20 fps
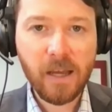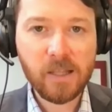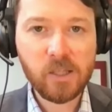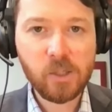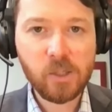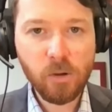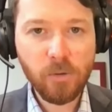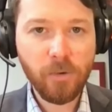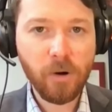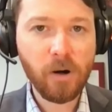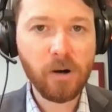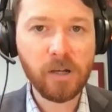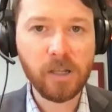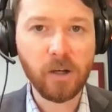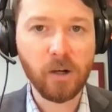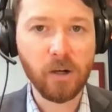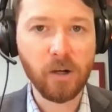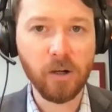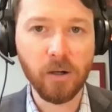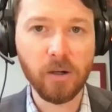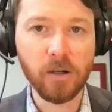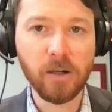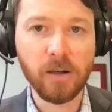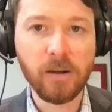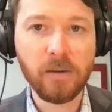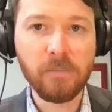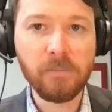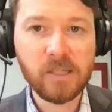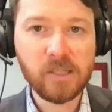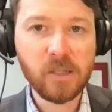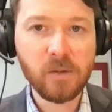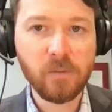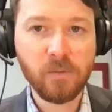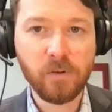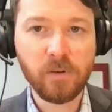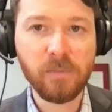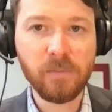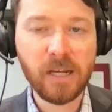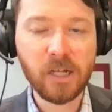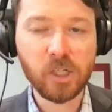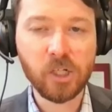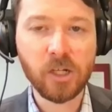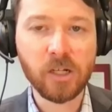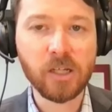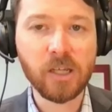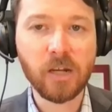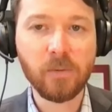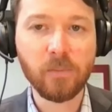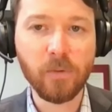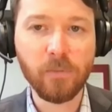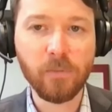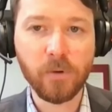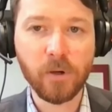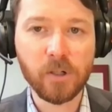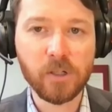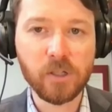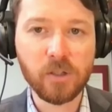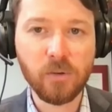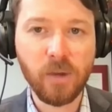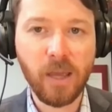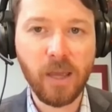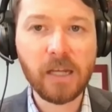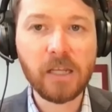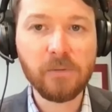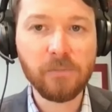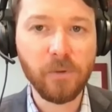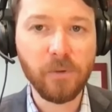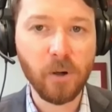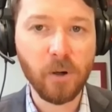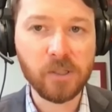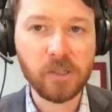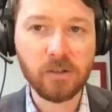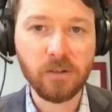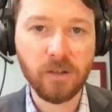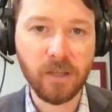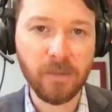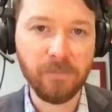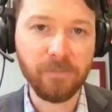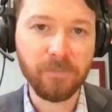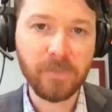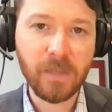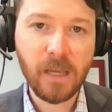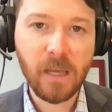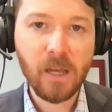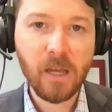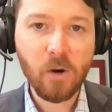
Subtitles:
As you have already heard, misinformation can refer to any false claim,